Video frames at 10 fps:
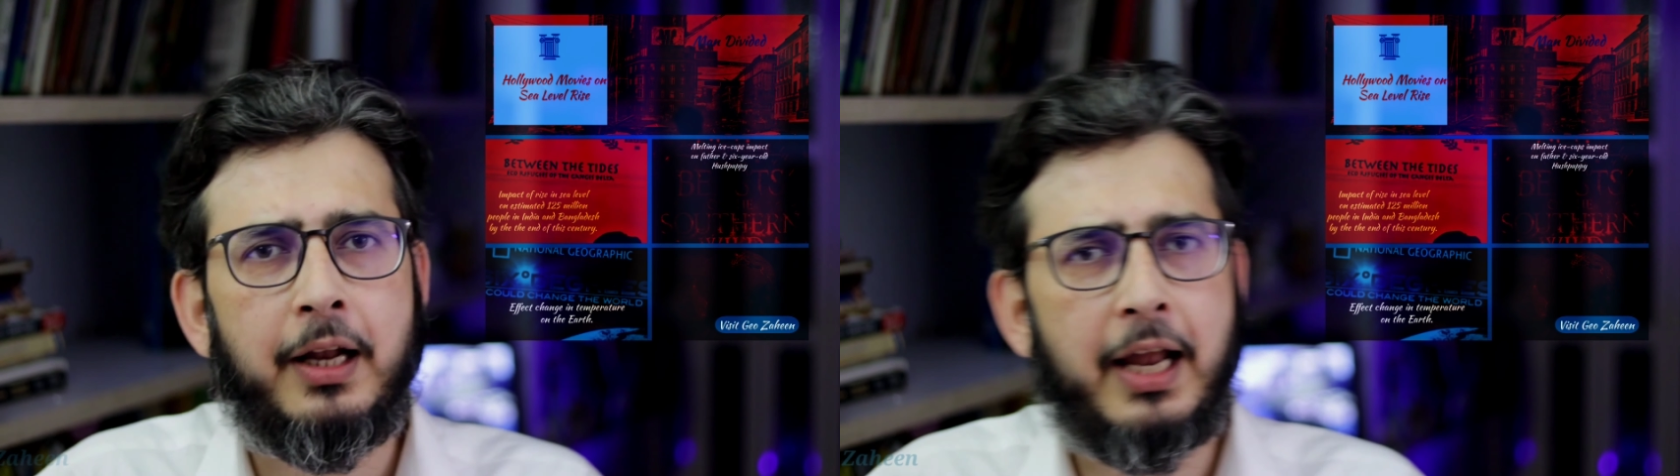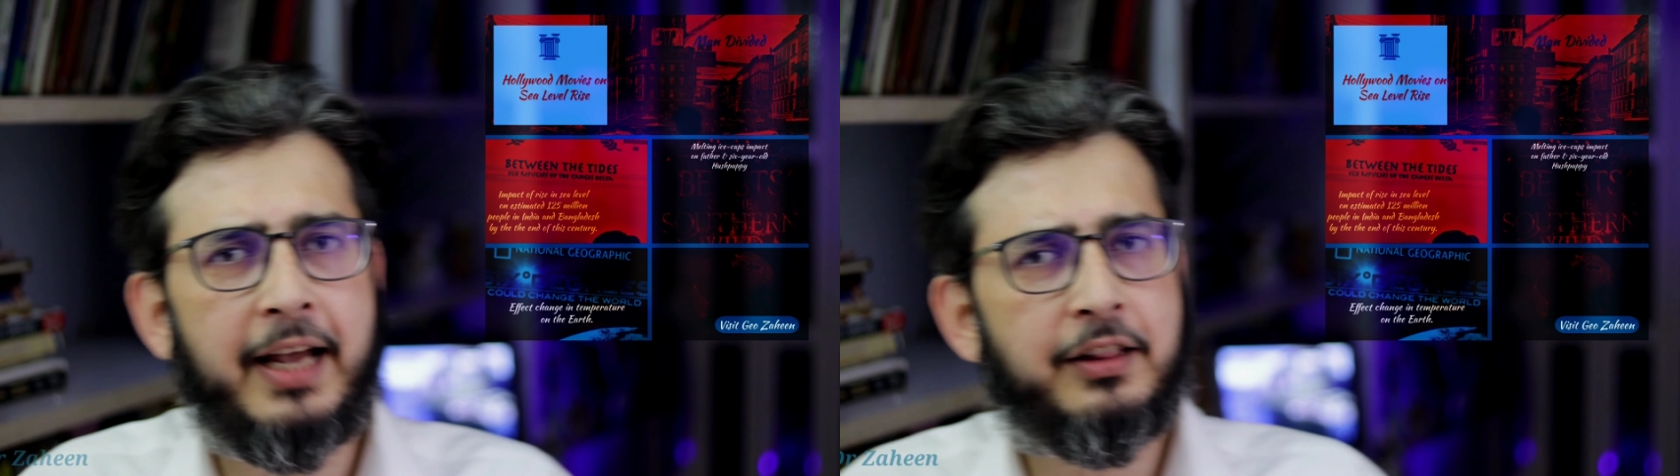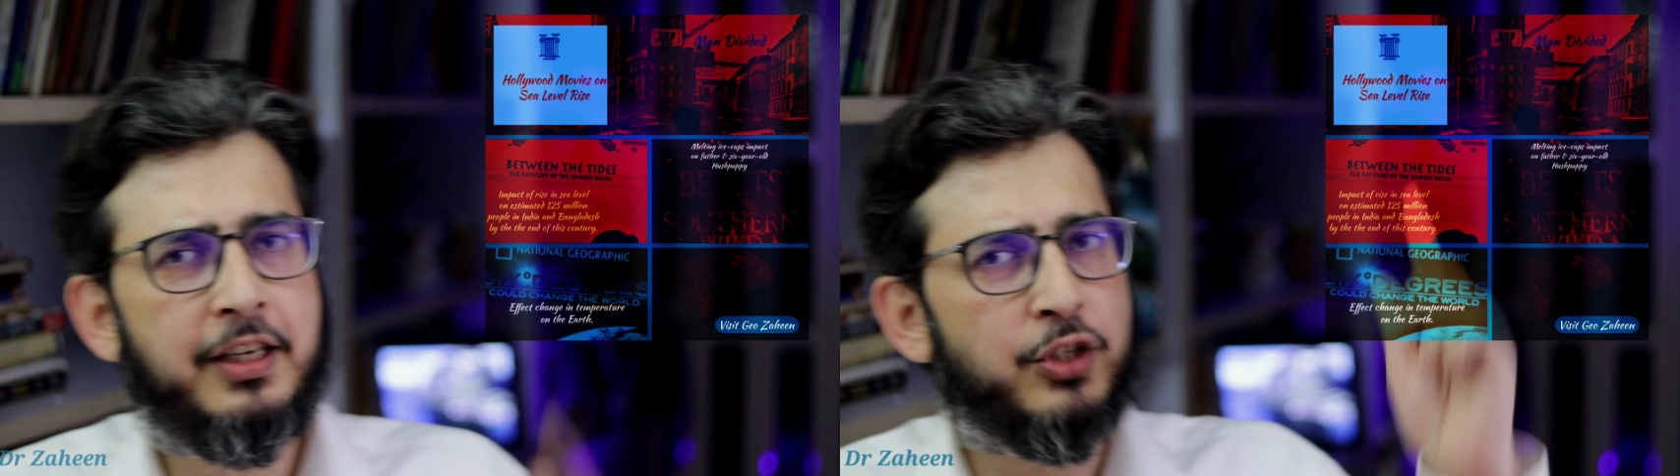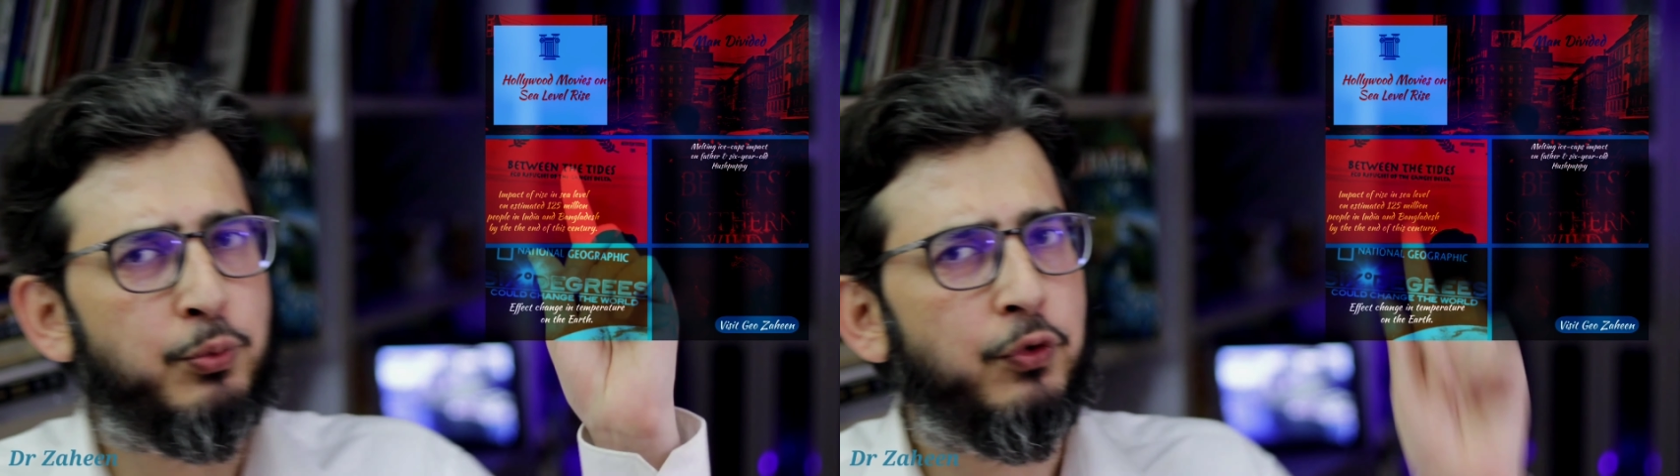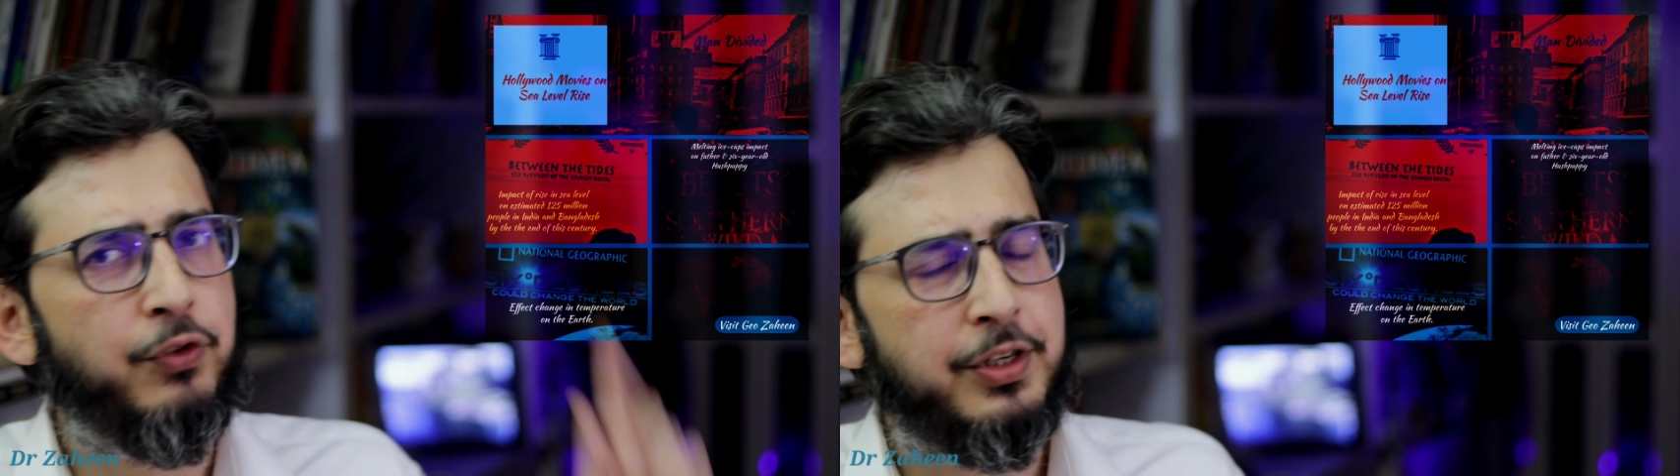Like
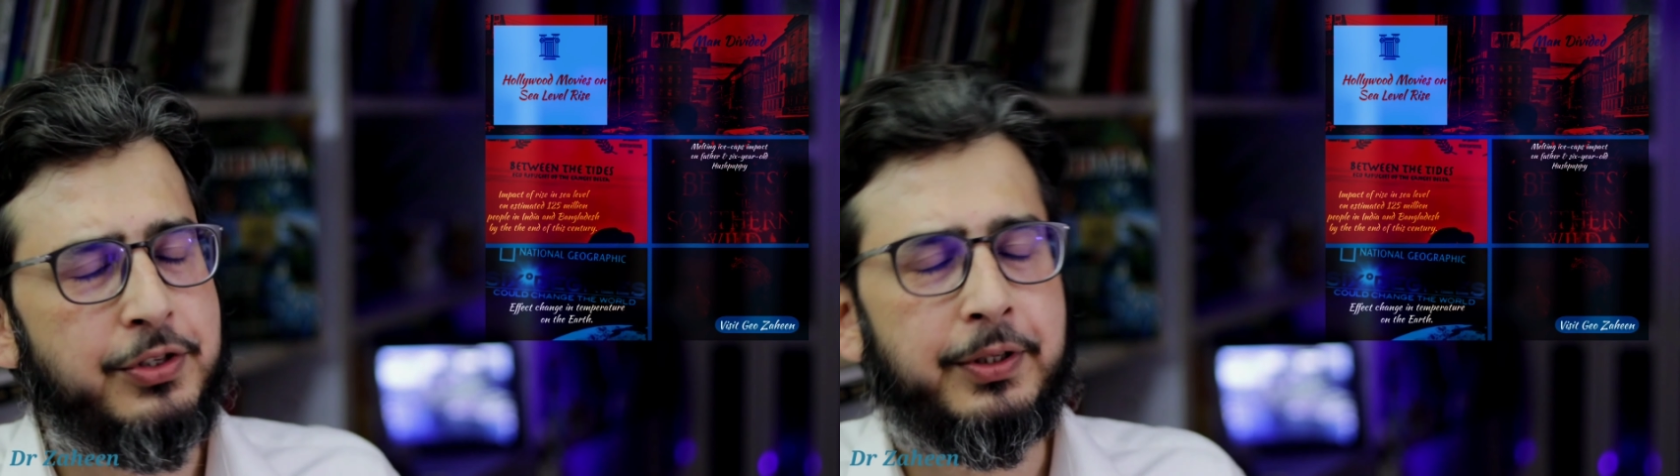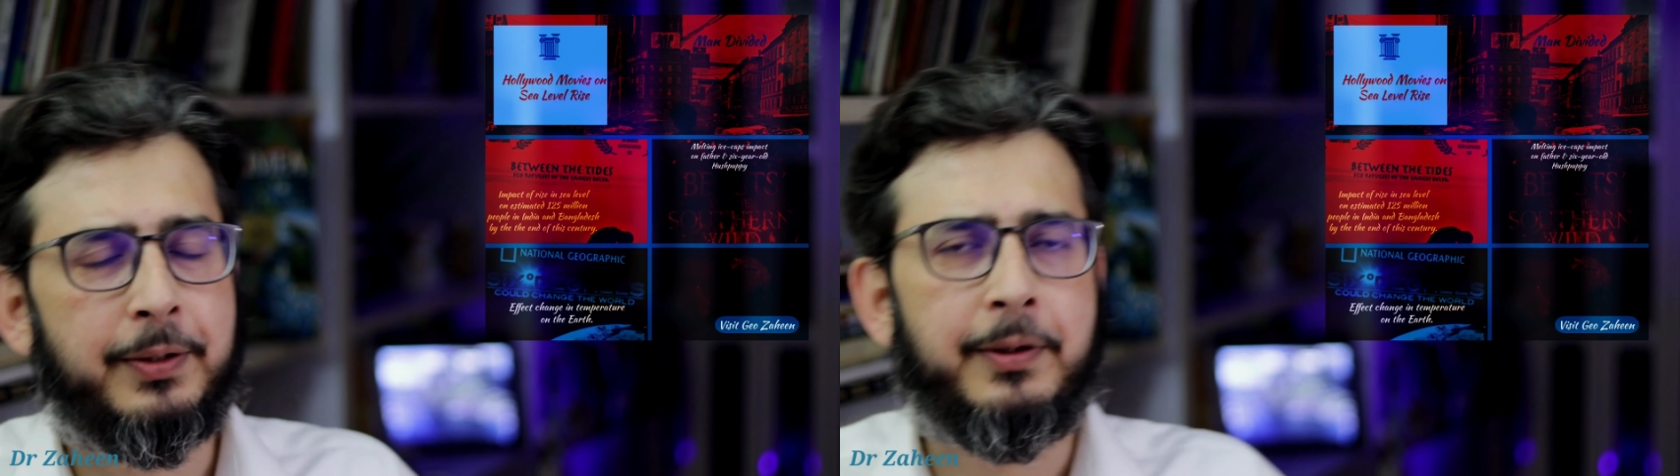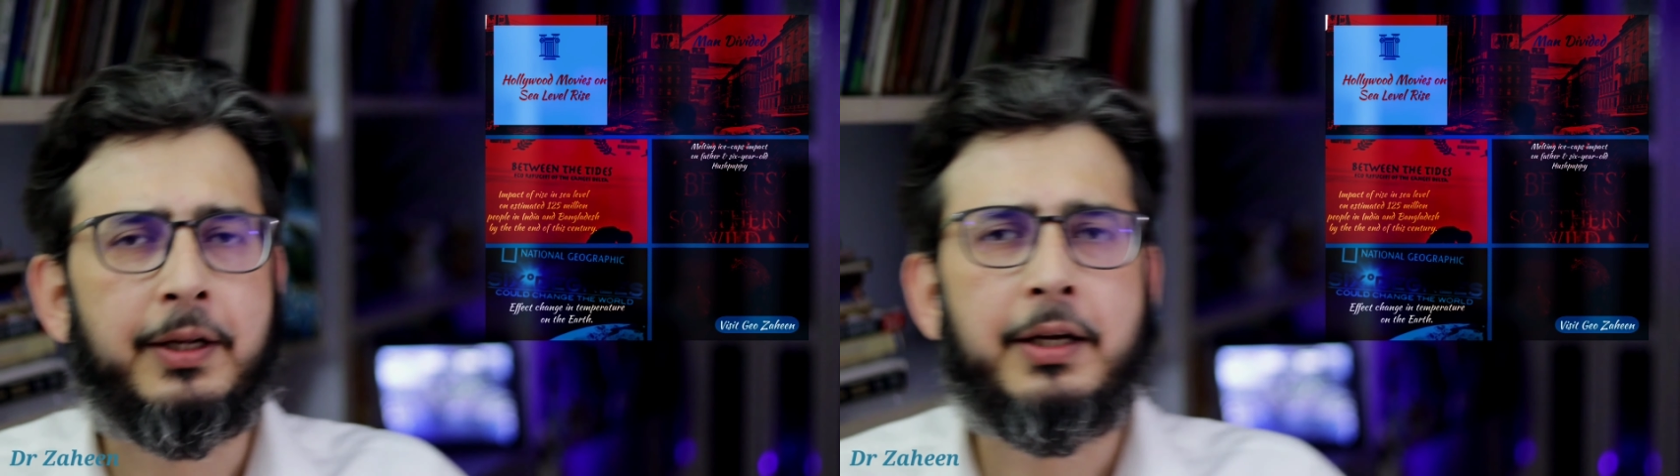these movies.